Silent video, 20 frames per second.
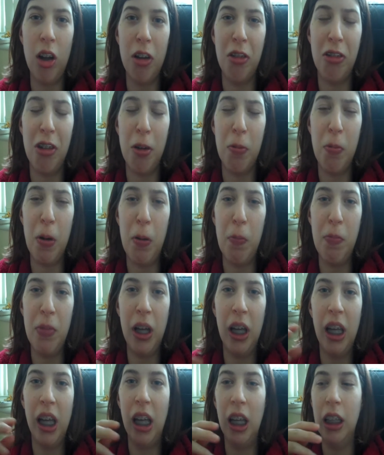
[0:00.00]
are rubbing
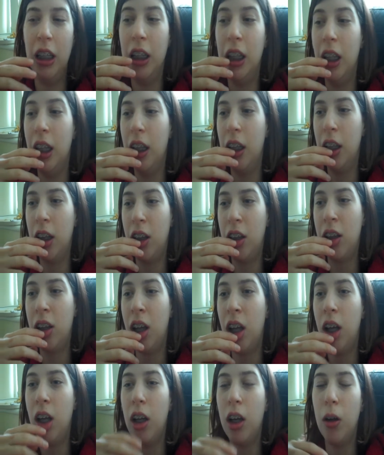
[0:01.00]
me and
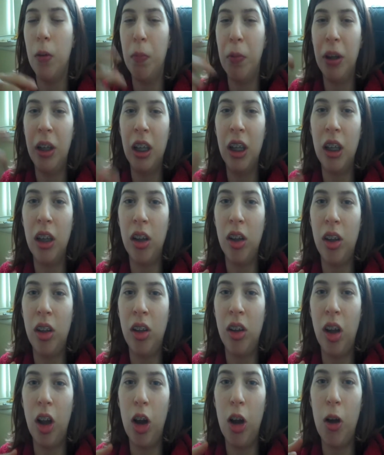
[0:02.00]
it's
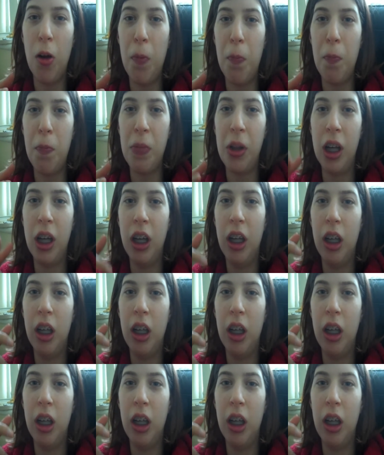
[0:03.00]
because, um,